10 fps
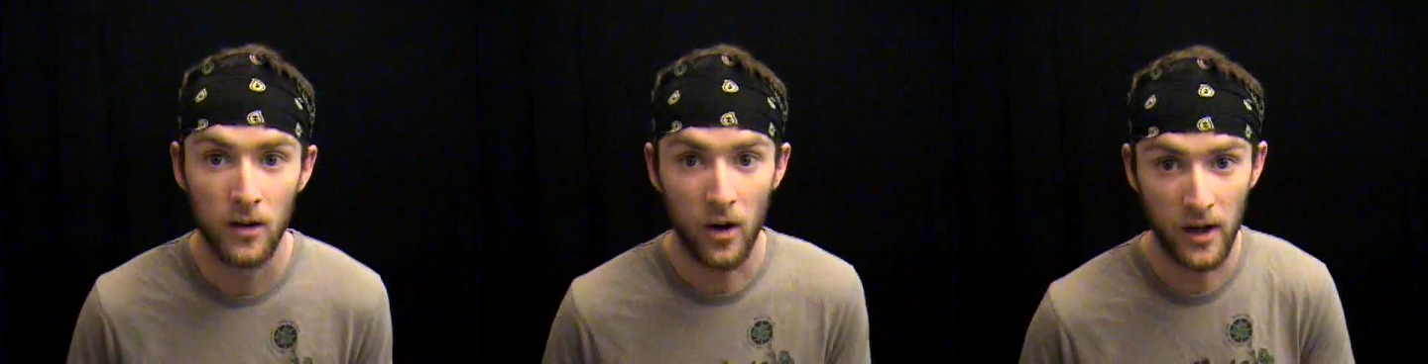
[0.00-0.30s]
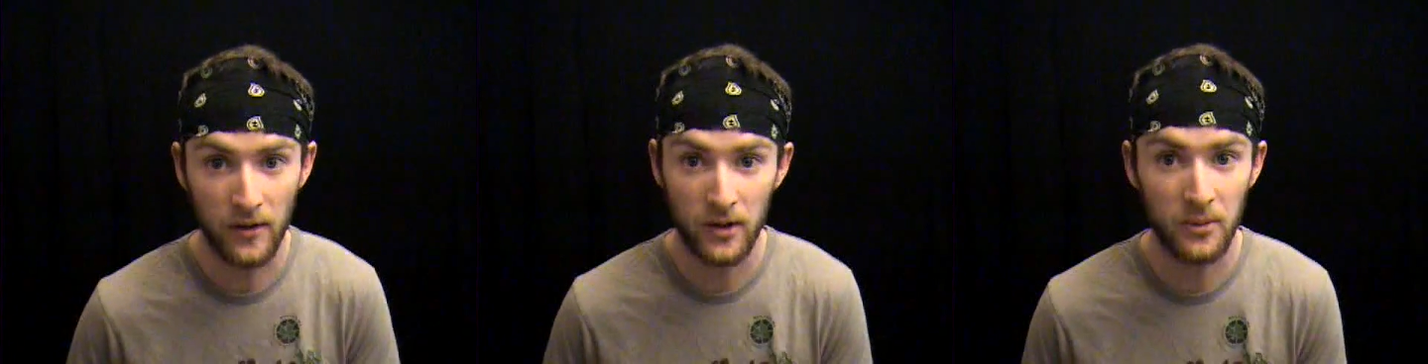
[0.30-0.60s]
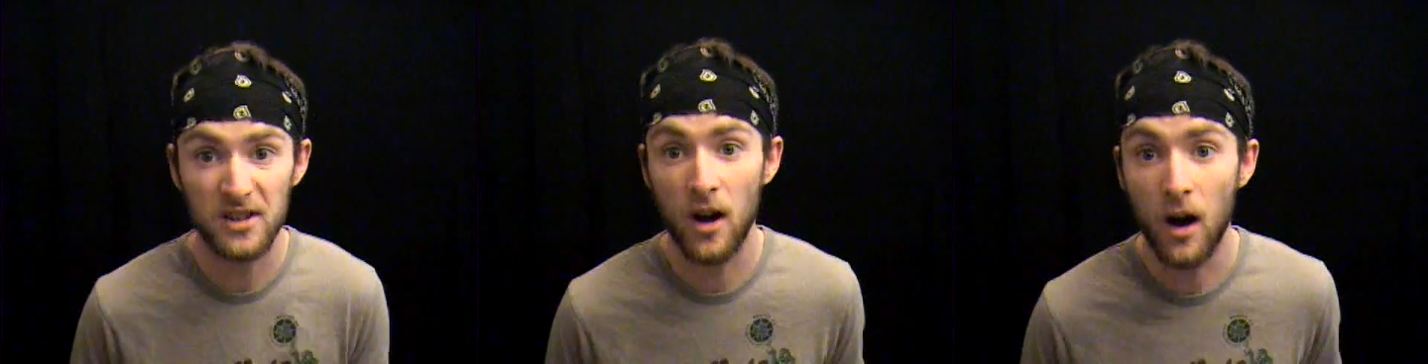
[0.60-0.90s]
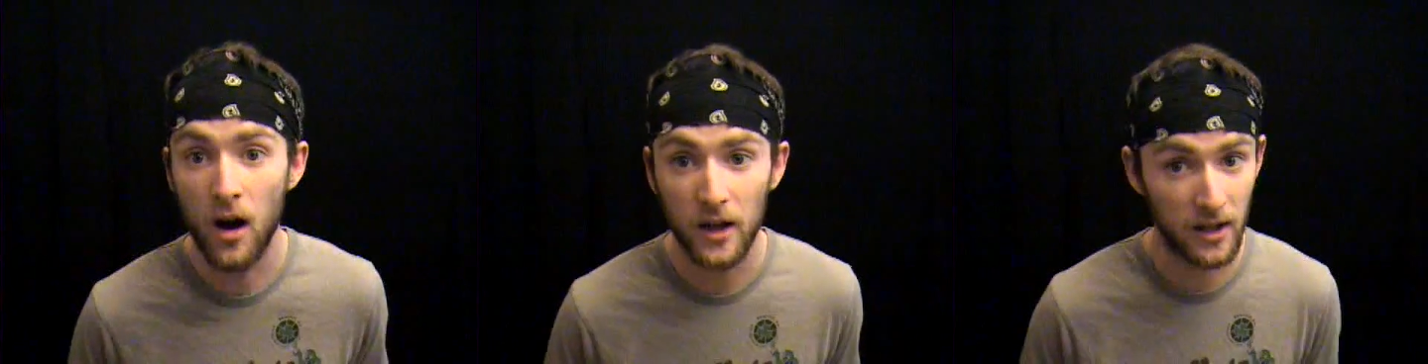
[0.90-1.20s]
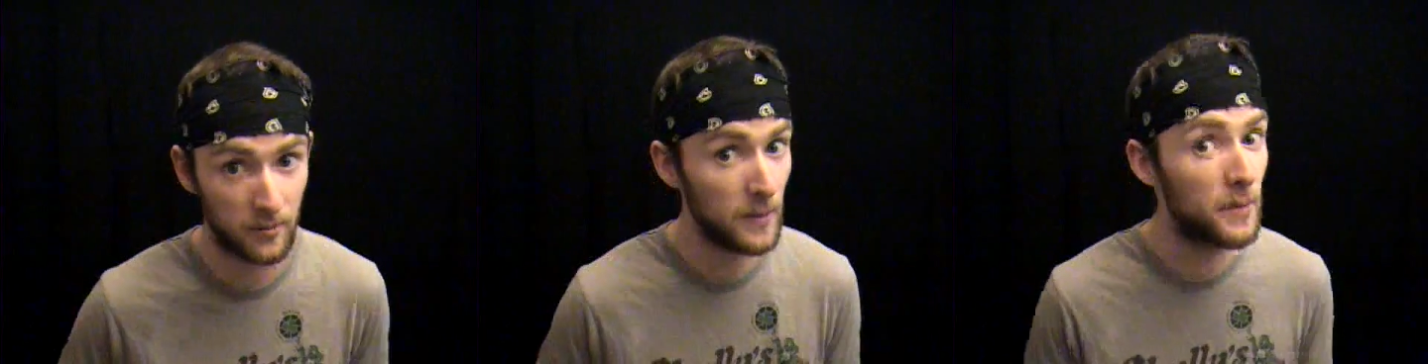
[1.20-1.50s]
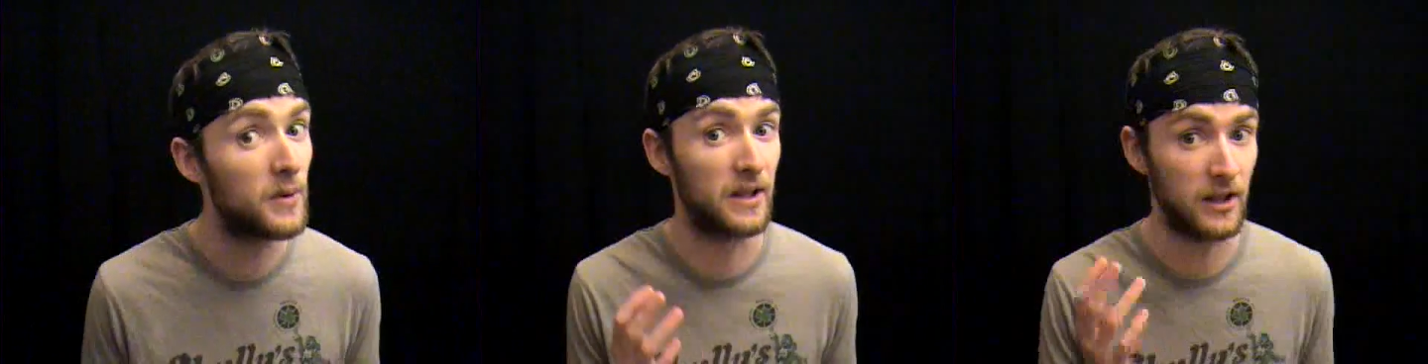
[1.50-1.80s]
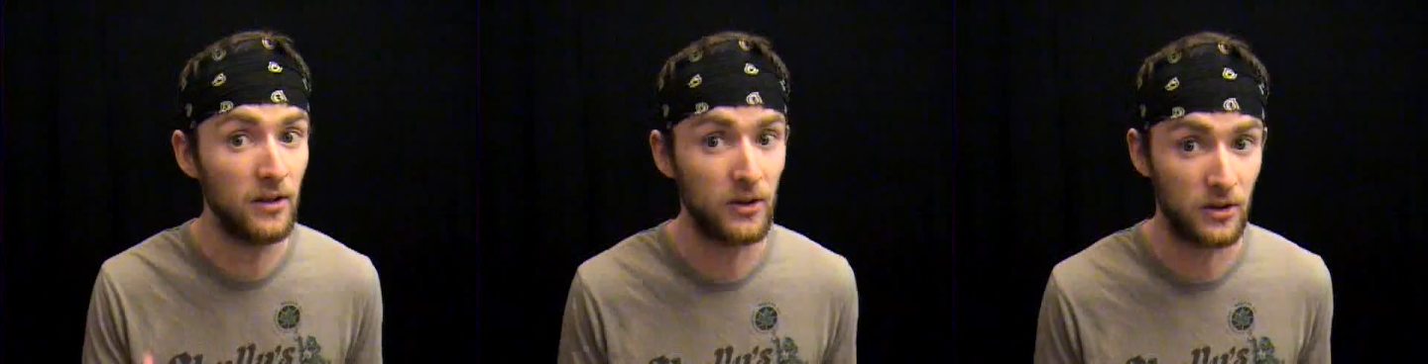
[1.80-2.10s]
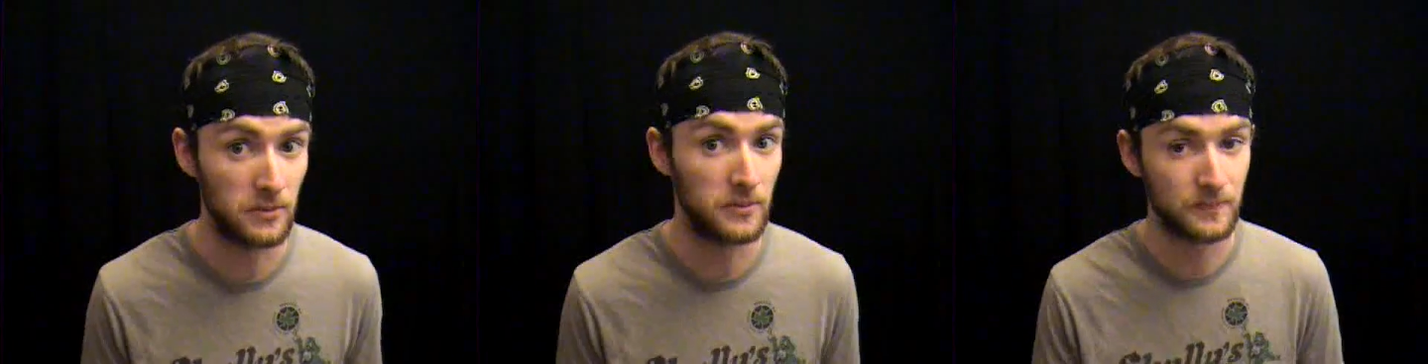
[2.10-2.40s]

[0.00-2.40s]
All you have to do is talk and people can hear you.